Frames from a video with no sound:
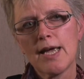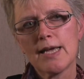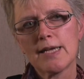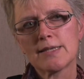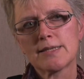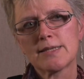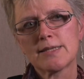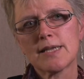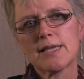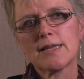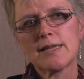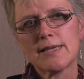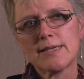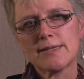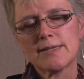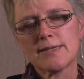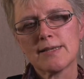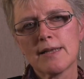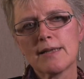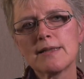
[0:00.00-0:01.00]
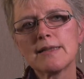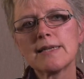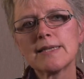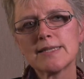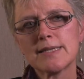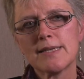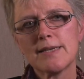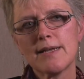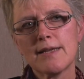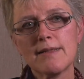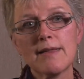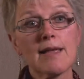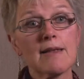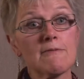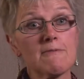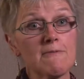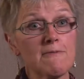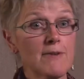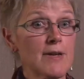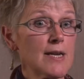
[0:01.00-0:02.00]
is to listen and
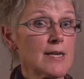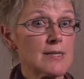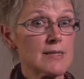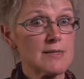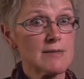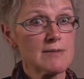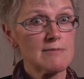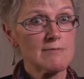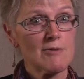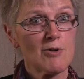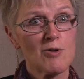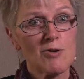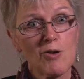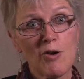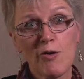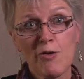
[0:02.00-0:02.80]
then fix or,